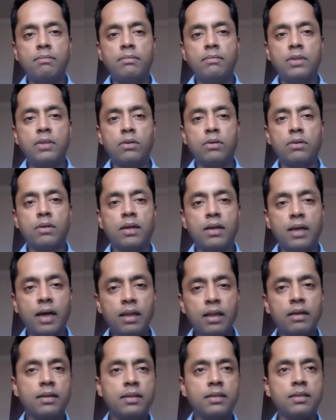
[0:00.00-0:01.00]
the
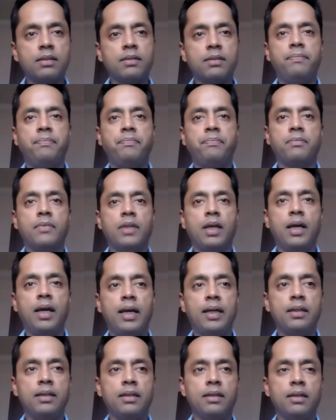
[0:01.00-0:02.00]
colors
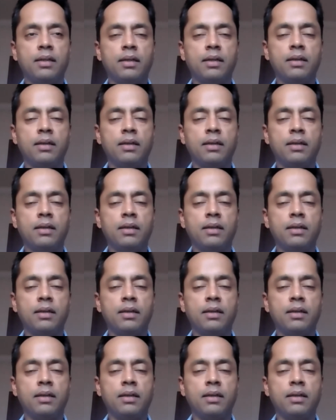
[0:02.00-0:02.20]
and